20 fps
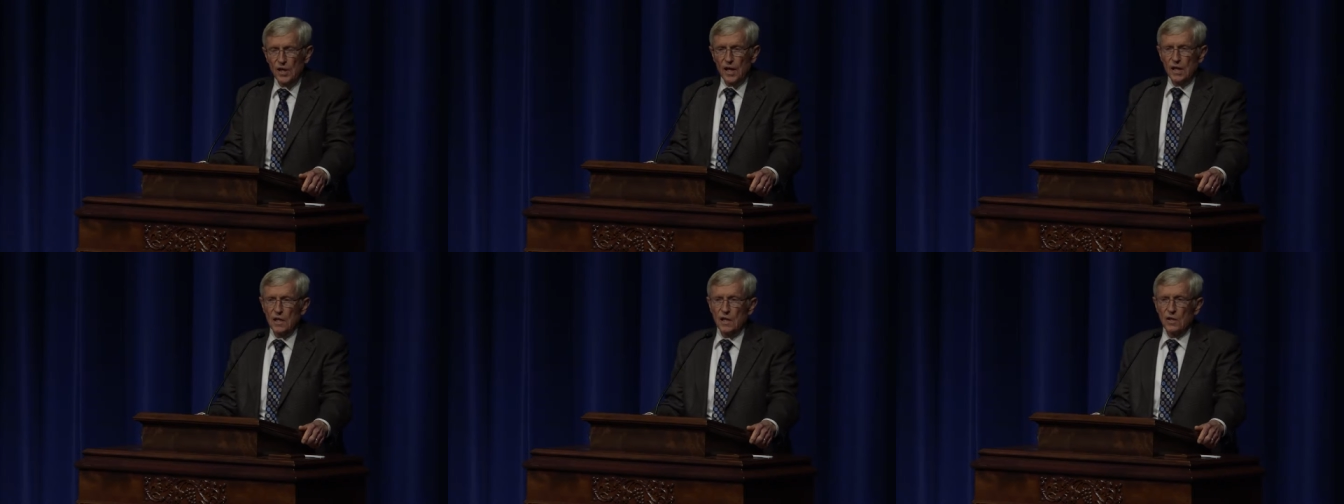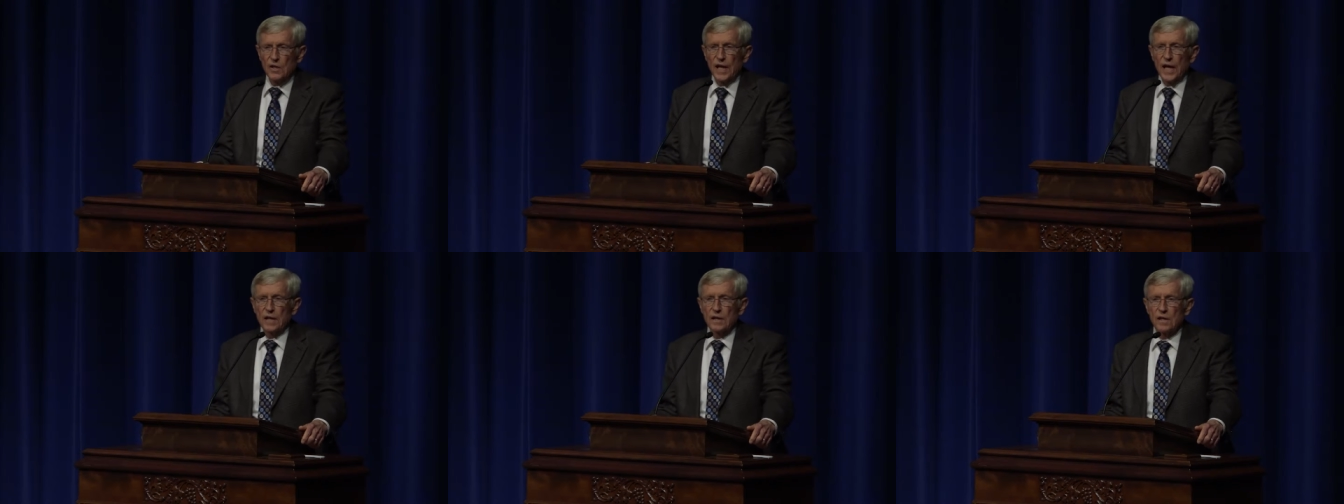not
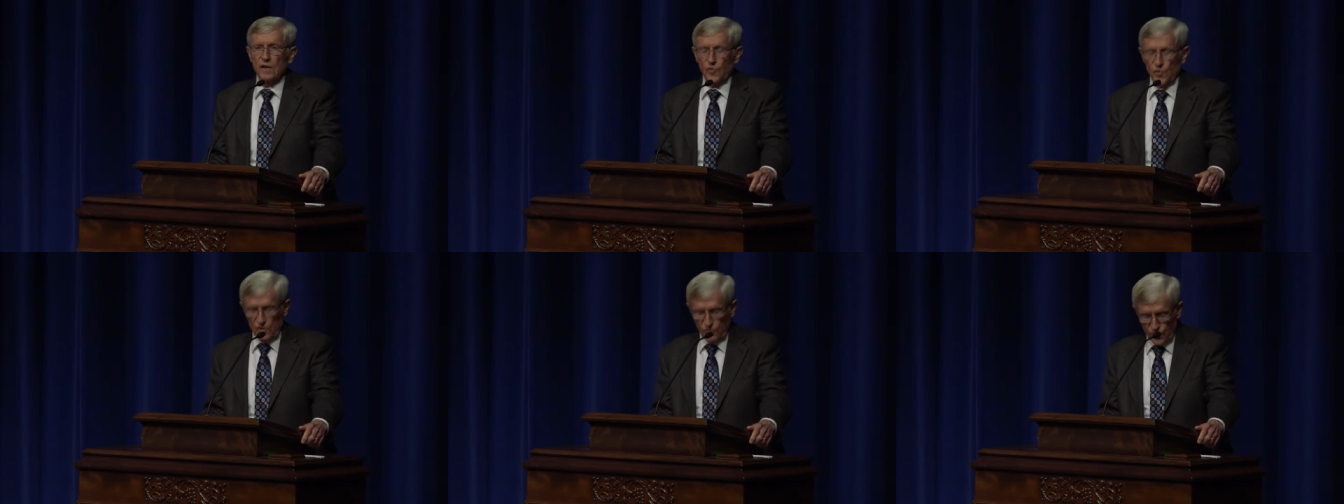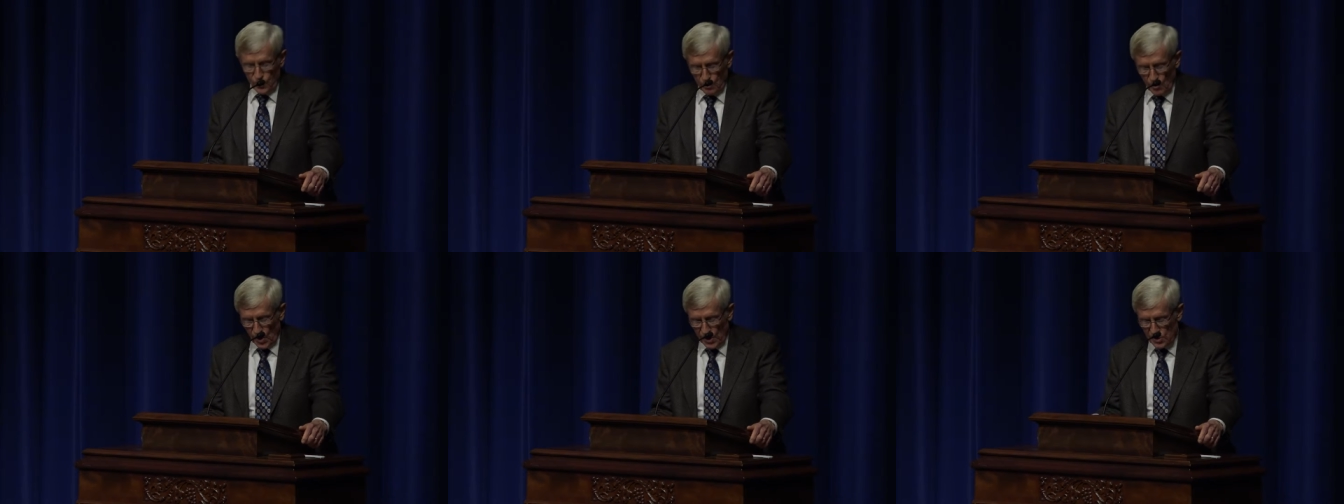all that different
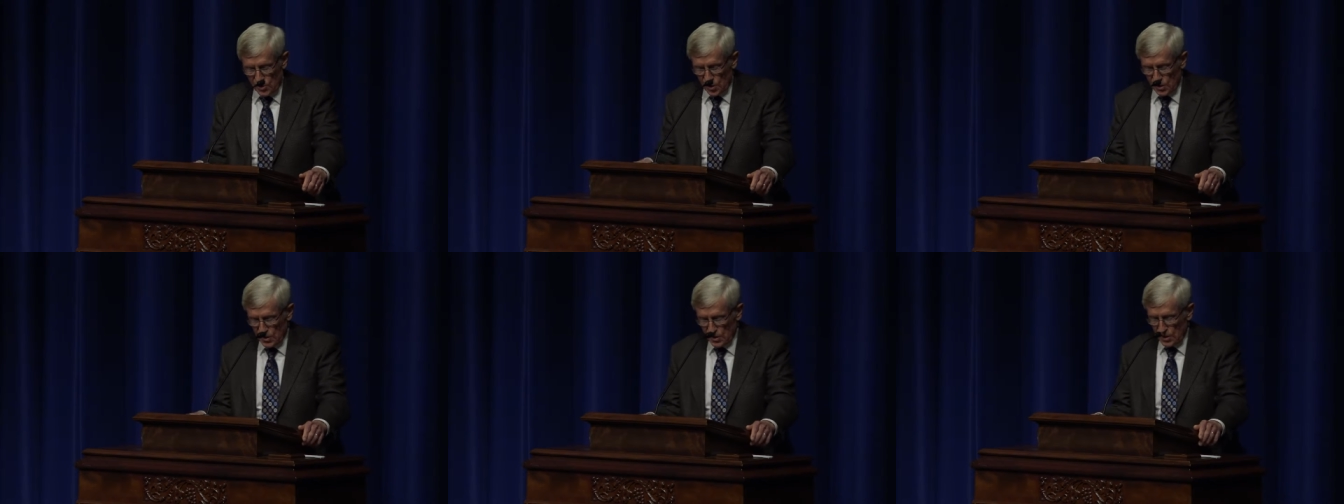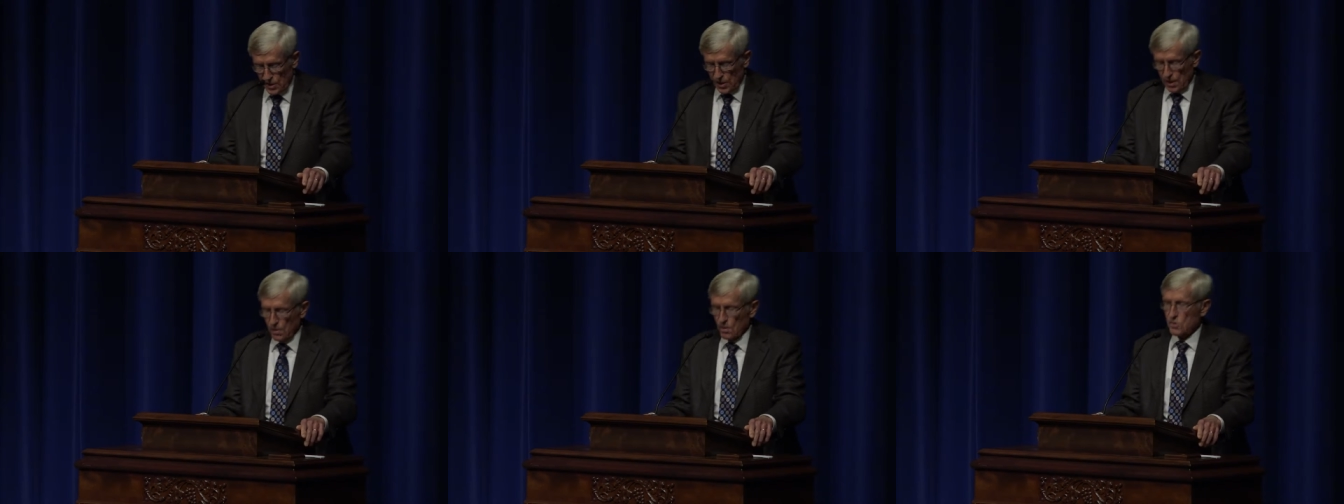from recent
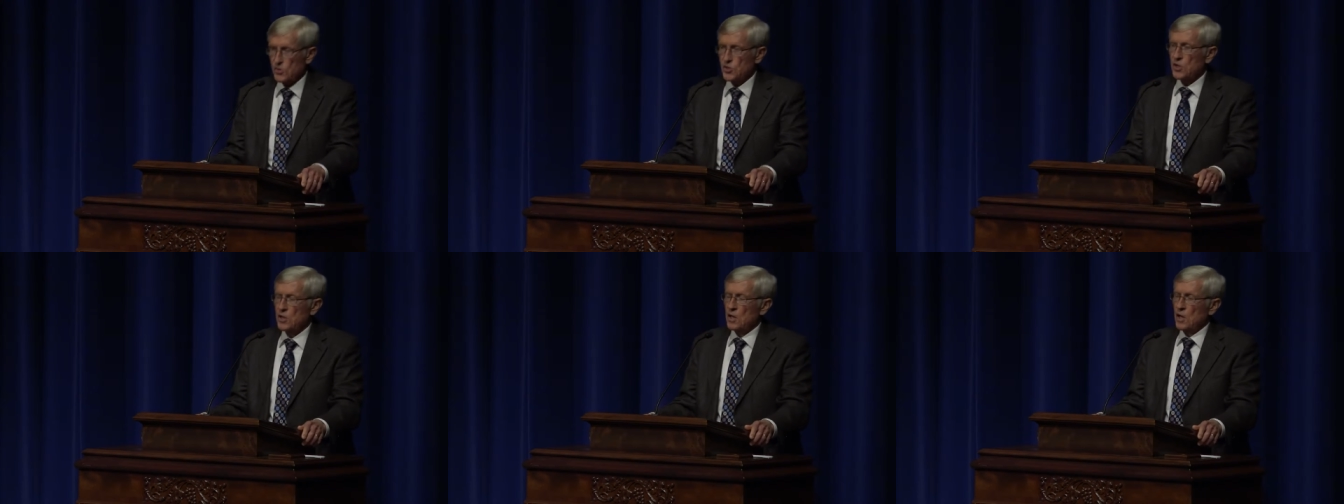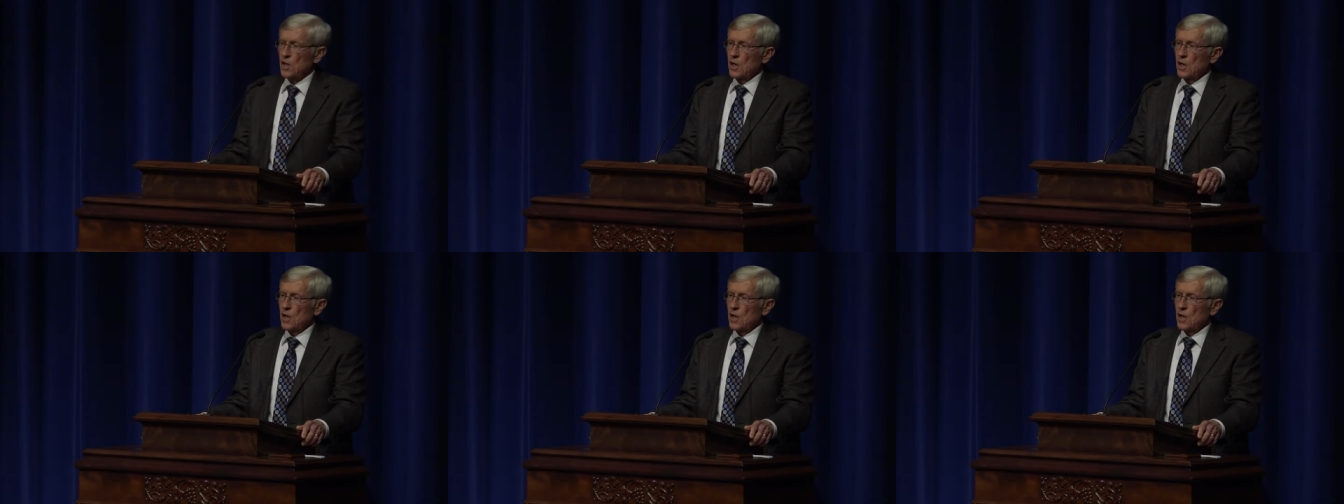years.